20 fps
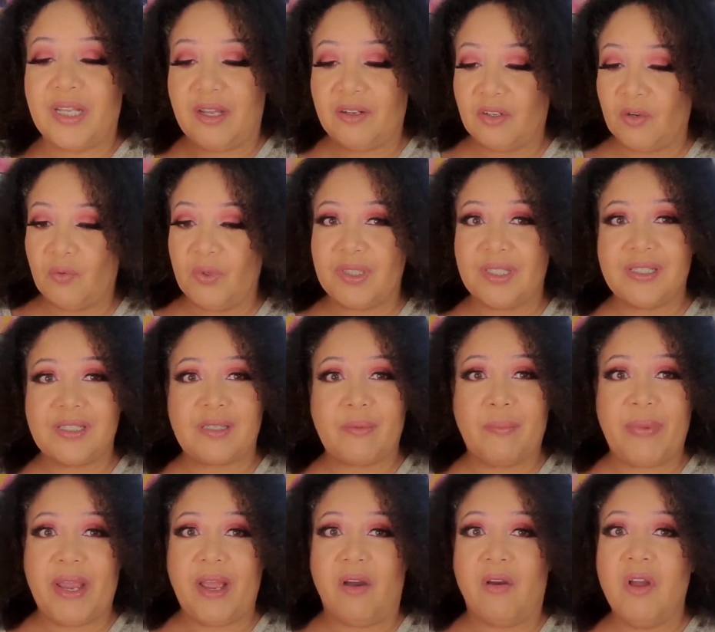I don't know what that's
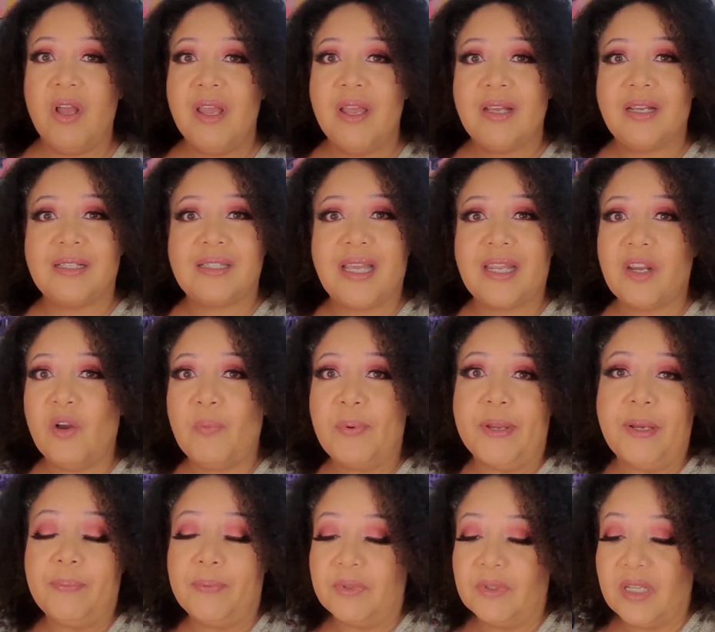about. Because I know
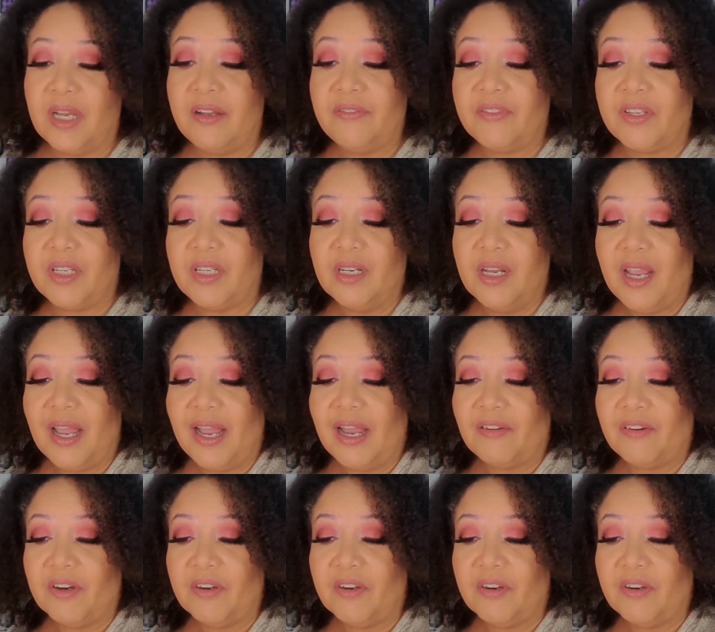people love it. I've